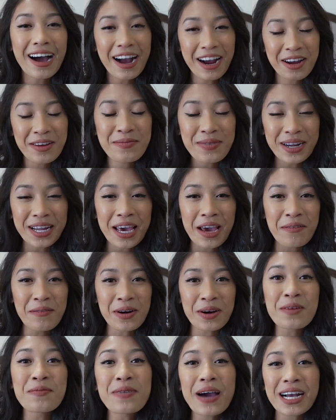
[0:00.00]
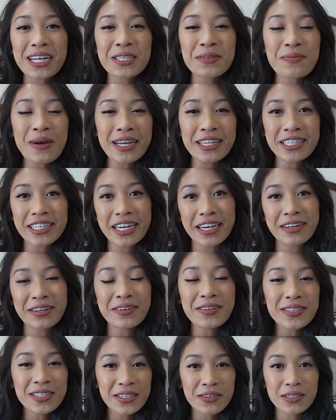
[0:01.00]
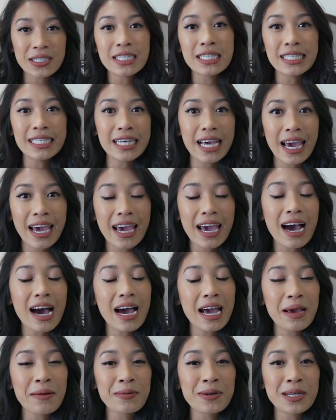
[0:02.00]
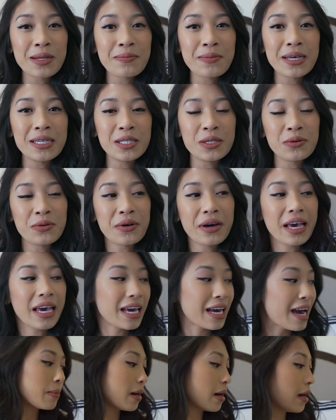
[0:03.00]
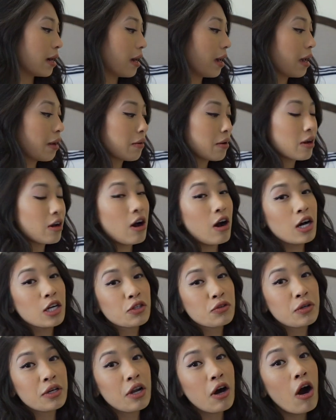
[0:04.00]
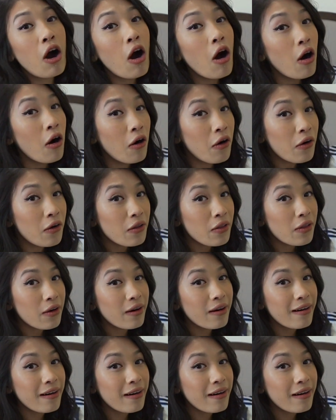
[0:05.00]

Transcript: everybody and welcome back to my channel. So today I am going to be doing my Erin Condren haul.